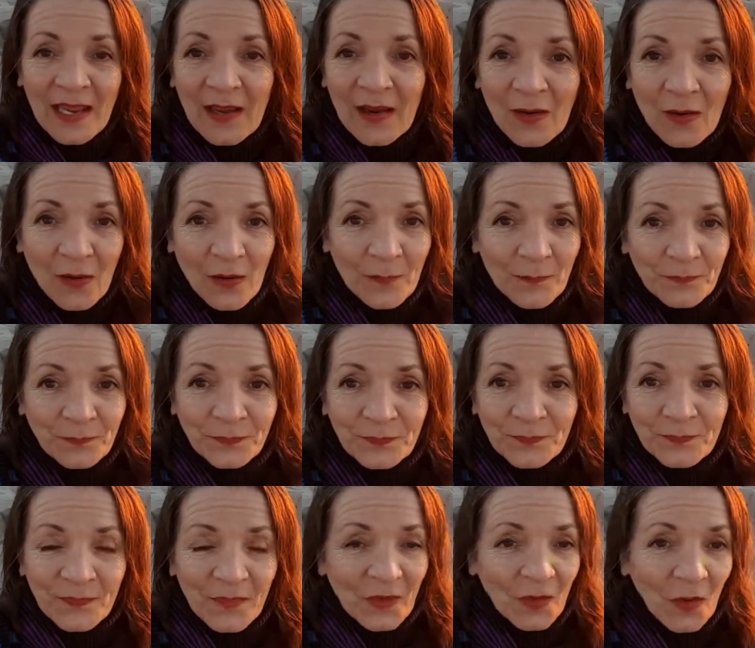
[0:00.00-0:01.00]
um,
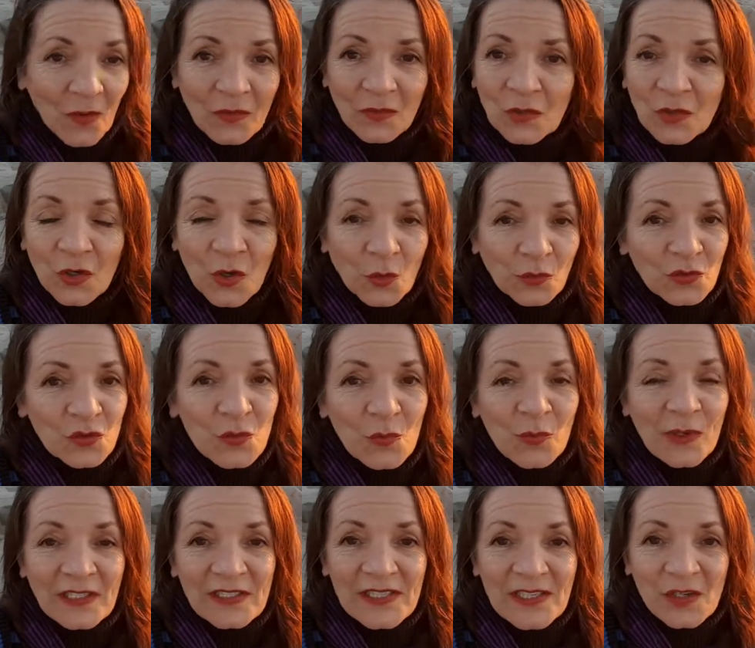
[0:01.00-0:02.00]
you know, two
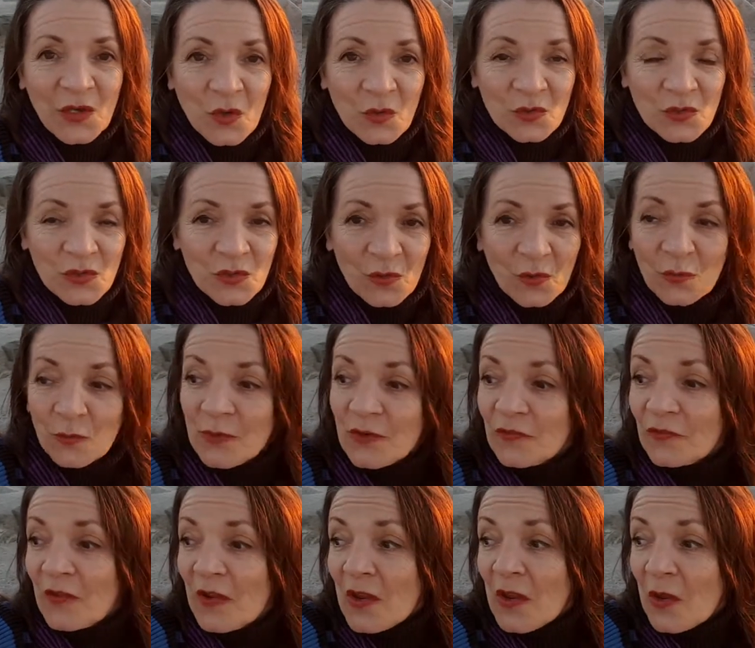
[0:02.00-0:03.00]
weeks ago. So
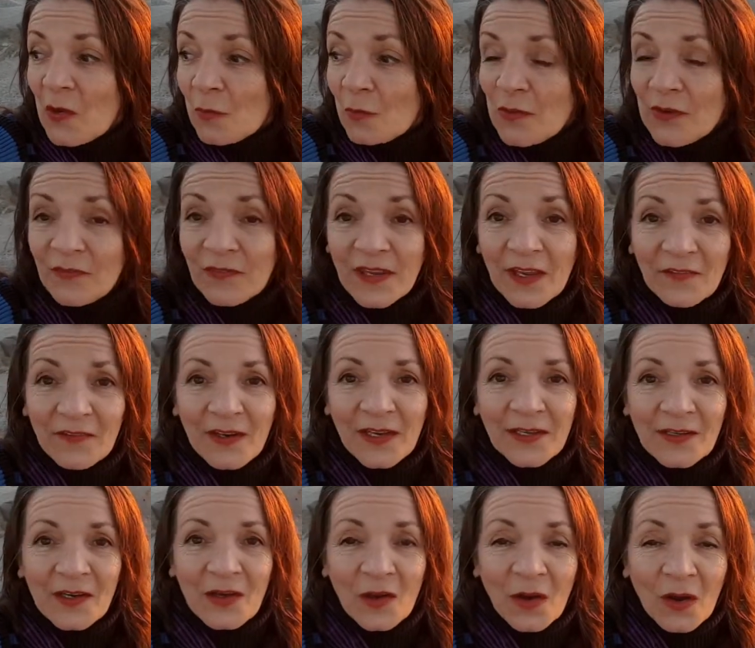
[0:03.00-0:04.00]
we've we've
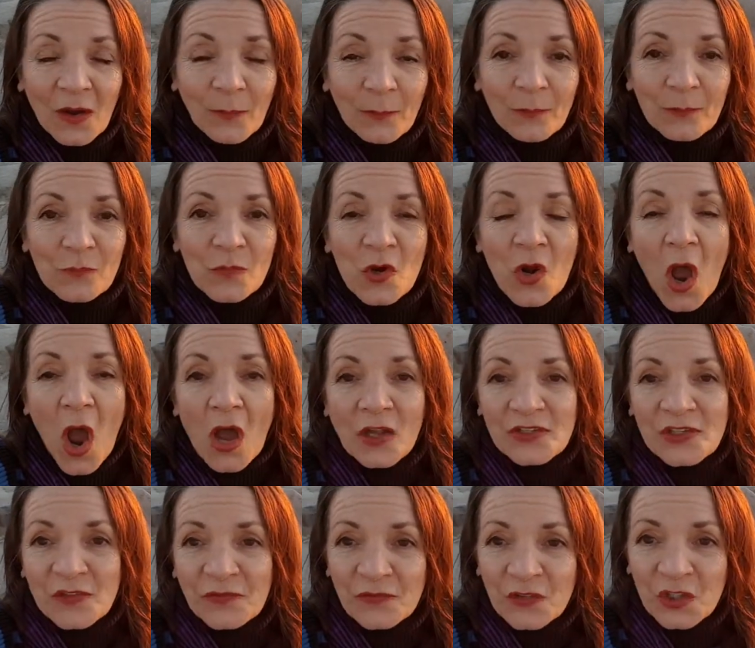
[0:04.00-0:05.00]
given
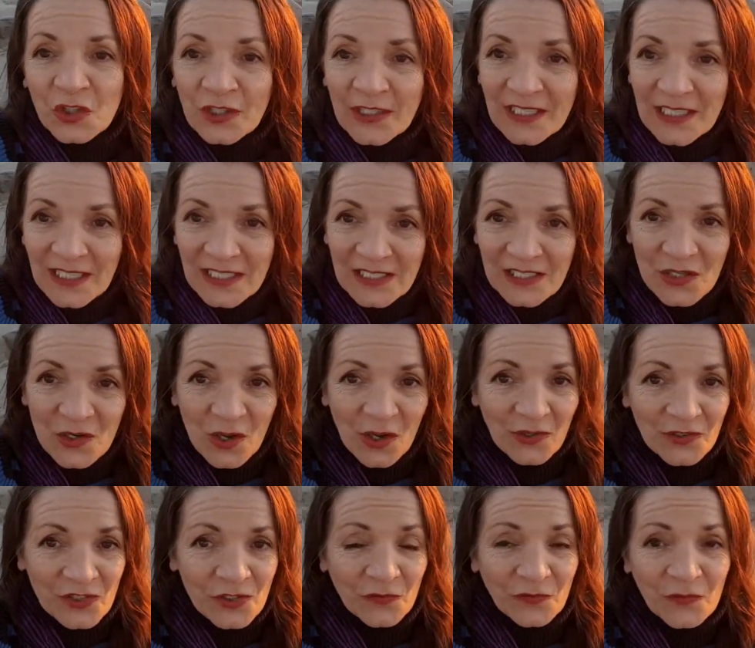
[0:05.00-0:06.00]
lots of goodies,
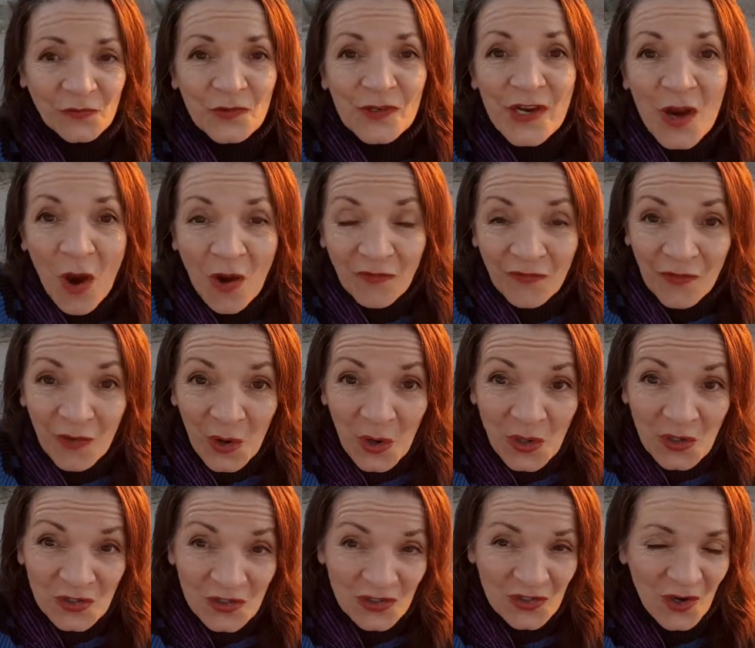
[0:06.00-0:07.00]
lots of free
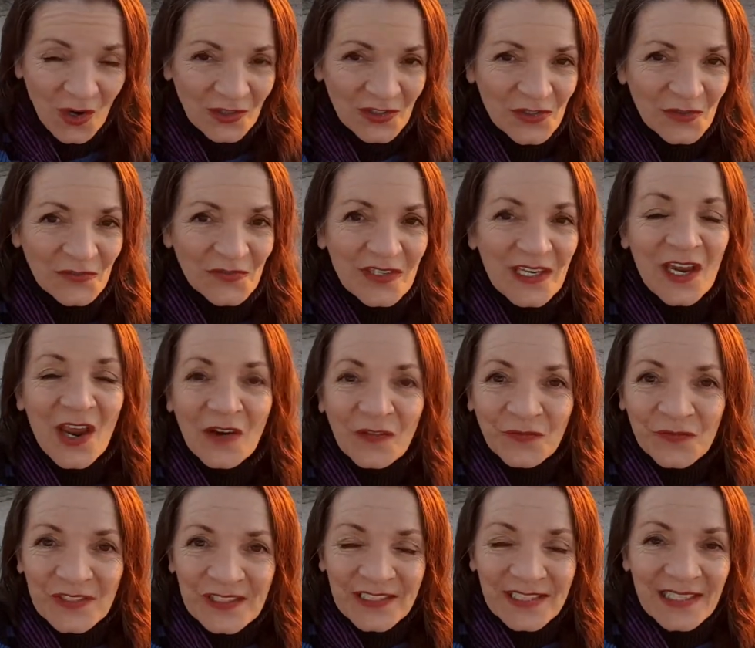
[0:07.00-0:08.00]
offers, lots of
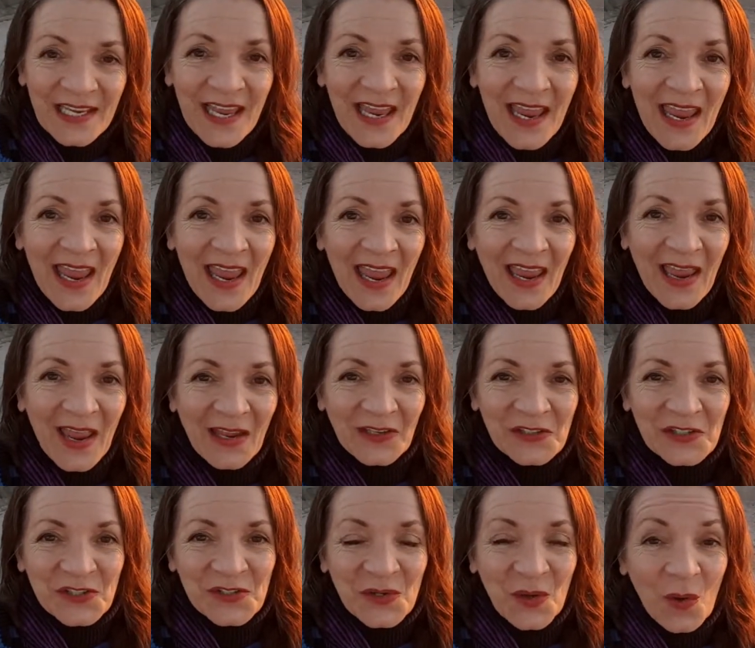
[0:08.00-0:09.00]
gifts.
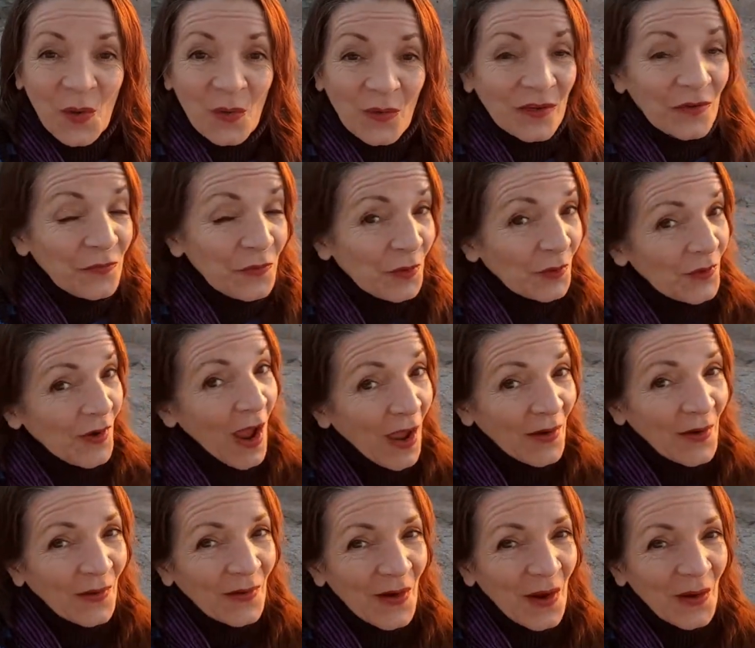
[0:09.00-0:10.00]
And so if you're not
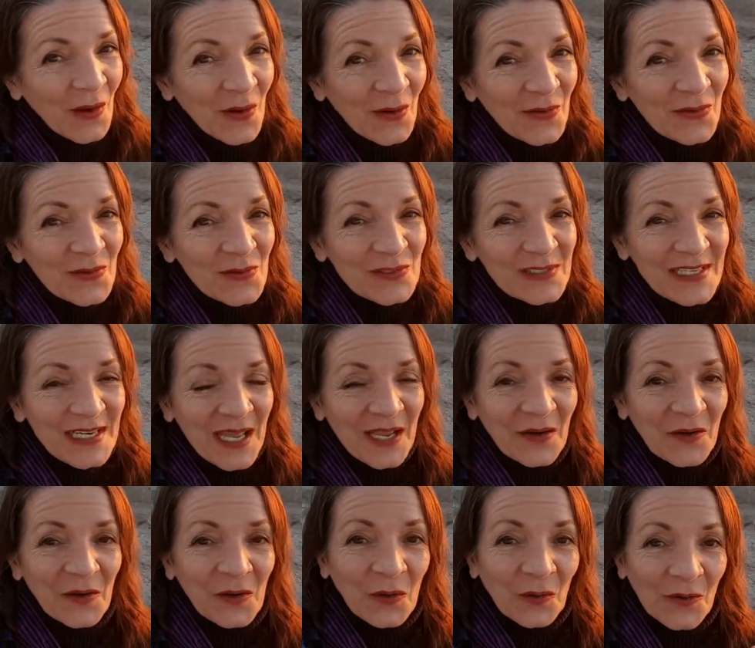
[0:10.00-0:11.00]
on our
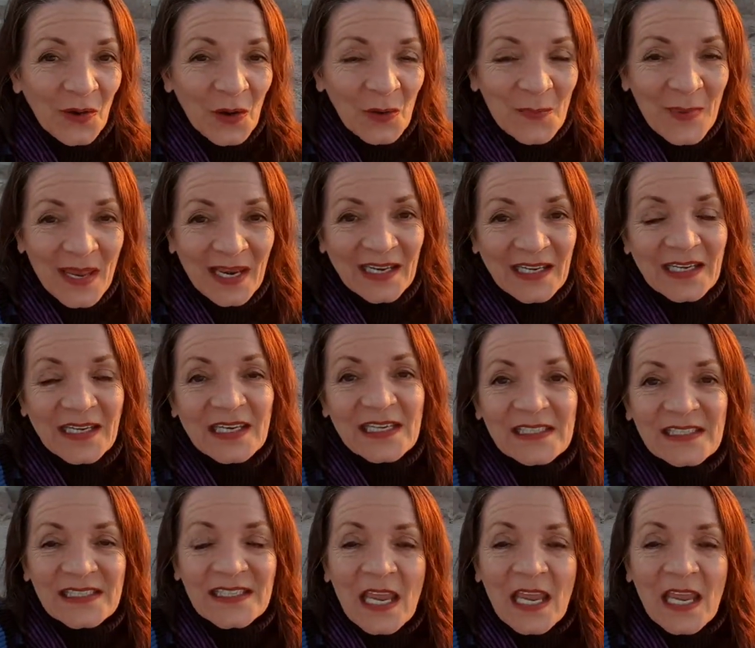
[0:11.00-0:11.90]
newsletter, on our mailing list,